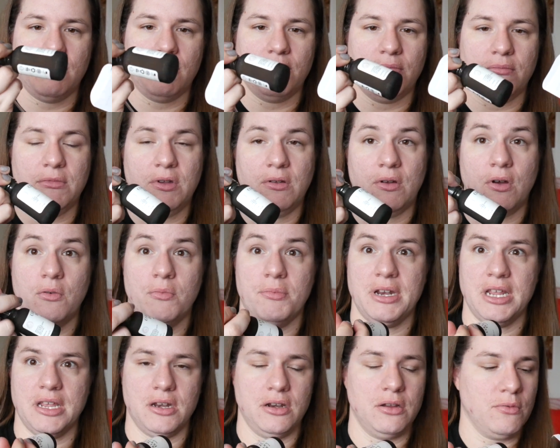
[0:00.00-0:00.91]
I'm
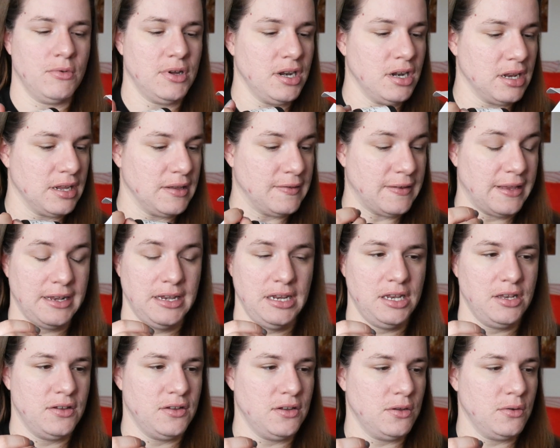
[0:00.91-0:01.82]
opening a new one because I
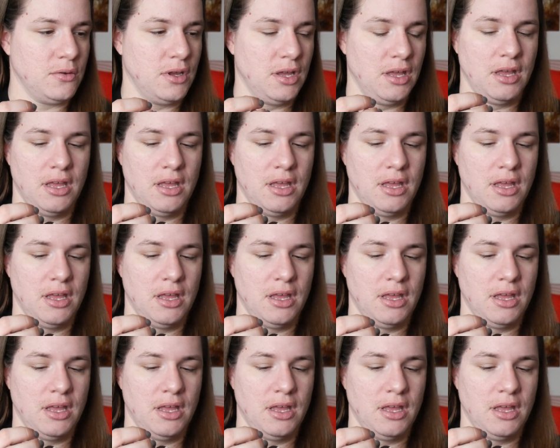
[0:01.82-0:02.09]
need to.